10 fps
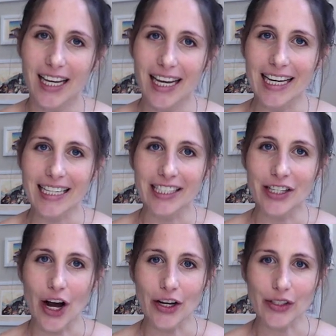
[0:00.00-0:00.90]
And
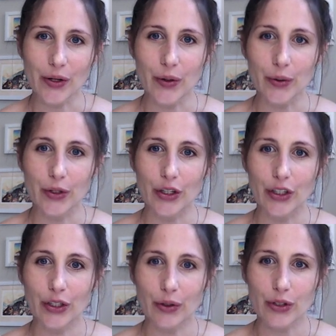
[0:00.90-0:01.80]
also,
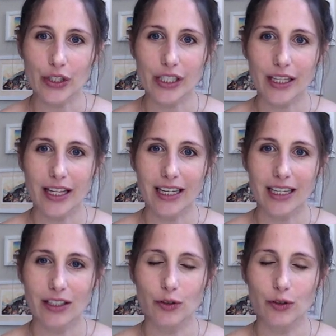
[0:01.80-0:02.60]
you know, just think,